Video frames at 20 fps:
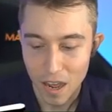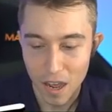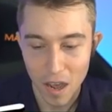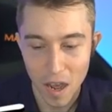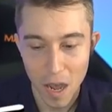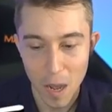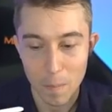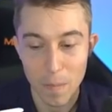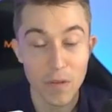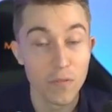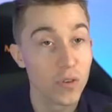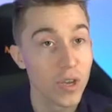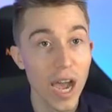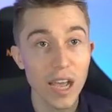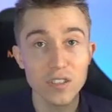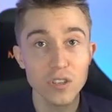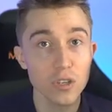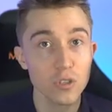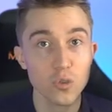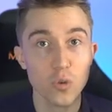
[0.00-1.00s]
Um, if you
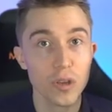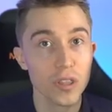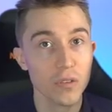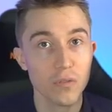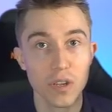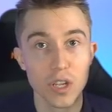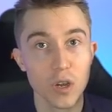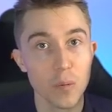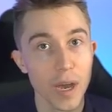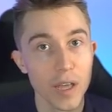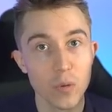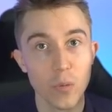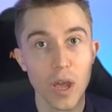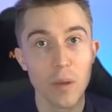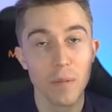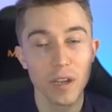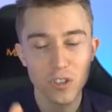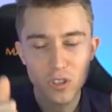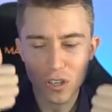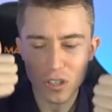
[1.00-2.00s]
guys are enjoying the video, by the
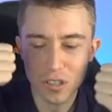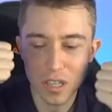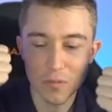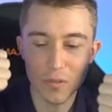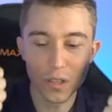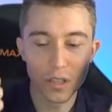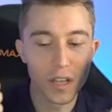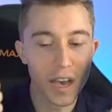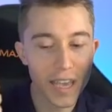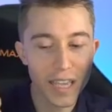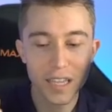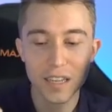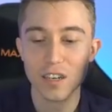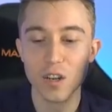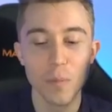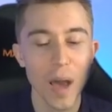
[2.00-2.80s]
way, make sure to leave a like,